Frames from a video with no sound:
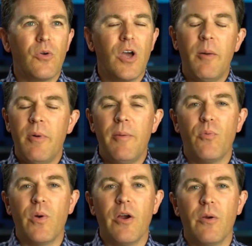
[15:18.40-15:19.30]
come
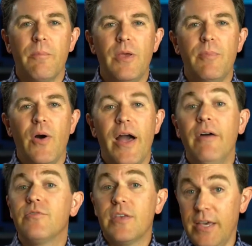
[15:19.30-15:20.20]
up where people
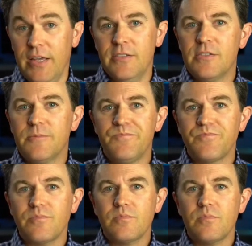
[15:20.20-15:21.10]
have kids
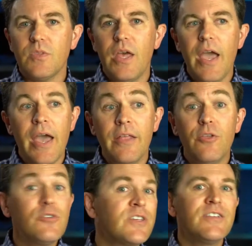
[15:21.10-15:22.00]

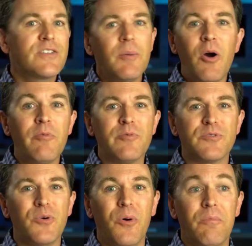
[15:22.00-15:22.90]
and those kids come home from
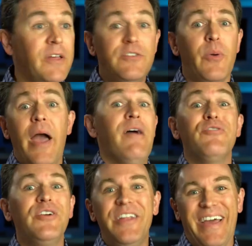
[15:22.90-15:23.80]
school. They do
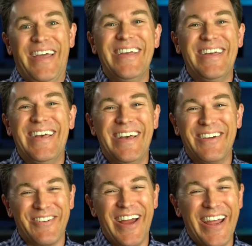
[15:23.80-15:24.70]
every day,
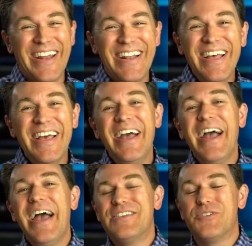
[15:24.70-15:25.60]
right?
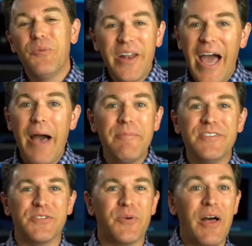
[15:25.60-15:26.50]
So what
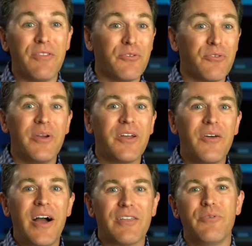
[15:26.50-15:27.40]
happens around 3:00,
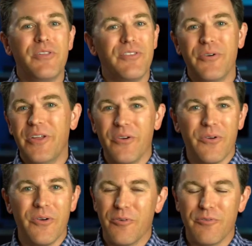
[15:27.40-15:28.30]
3:30
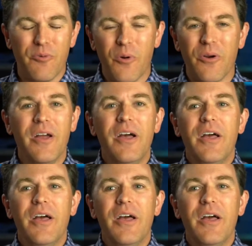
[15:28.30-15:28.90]
or 4,